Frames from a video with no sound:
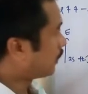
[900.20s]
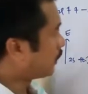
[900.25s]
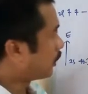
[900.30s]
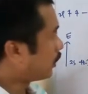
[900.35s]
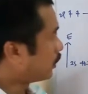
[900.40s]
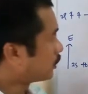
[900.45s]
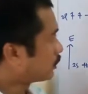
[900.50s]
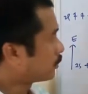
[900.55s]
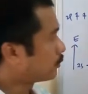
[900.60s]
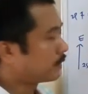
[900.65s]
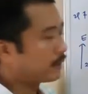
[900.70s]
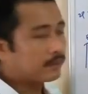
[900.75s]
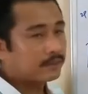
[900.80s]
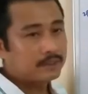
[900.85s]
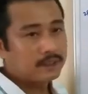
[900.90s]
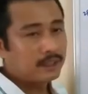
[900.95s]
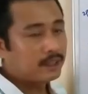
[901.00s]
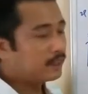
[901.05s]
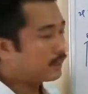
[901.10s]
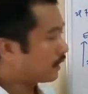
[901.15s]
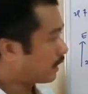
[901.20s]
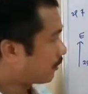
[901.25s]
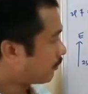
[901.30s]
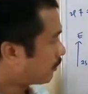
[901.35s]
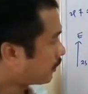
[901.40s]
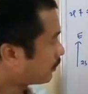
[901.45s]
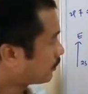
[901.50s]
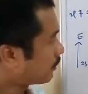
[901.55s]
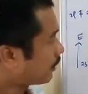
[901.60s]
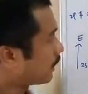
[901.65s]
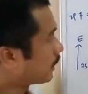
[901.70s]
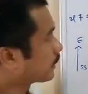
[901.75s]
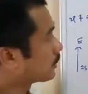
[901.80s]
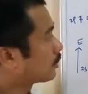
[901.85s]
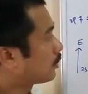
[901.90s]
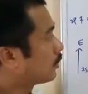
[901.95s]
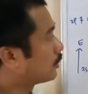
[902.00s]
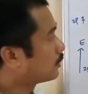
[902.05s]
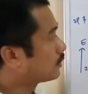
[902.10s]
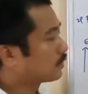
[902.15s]
Also, we have seen the number of
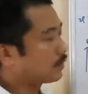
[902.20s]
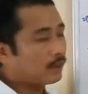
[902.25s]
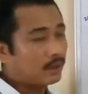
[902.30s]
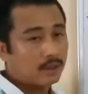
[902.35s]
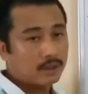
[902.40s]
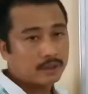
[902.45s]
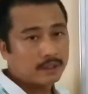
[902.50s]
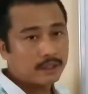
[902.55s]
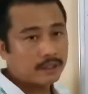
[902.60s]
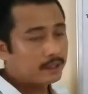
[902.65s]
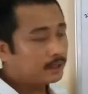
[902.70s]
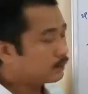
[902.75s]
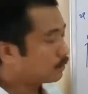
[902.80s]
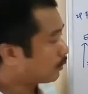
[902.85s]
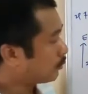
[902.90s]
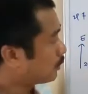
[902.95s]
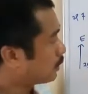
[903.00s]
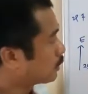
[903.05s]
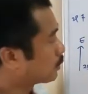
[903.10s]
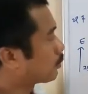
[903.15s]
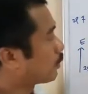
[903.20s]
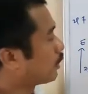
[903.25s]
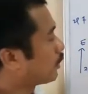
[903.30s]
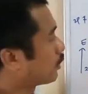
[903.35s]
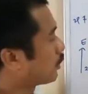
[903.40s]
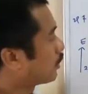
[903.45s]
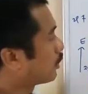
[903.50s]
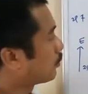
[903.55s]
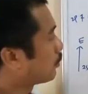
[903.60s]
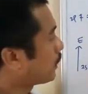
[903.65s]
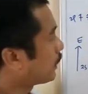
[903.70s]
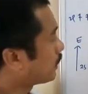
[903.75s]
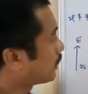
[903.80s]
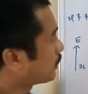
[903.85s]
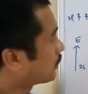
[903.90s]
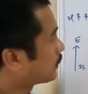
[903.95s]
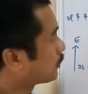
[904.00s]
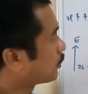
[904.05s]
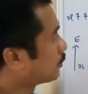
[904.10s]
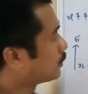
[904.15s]
electrons on each of these molecular
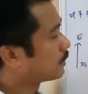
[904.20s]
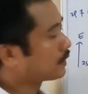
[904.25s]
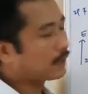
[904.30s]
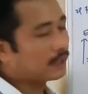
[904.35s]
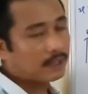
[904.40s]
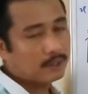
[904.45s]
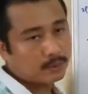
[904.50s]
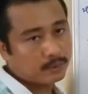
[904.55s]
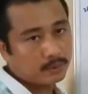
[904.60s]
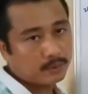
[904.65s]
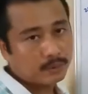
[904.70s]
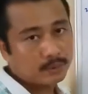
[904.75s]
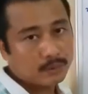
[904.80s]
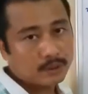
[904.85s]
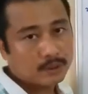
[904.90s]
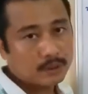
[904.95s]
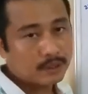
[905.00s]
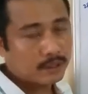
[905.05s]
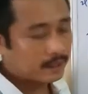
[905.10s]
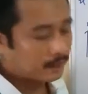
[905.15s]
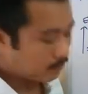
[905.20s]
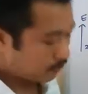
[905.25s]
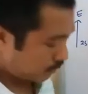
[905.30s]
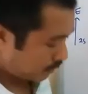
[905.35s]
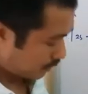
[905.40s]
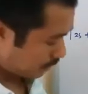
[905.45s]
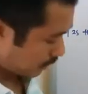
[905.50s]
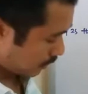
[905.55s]
orbitals, which are now going to interact with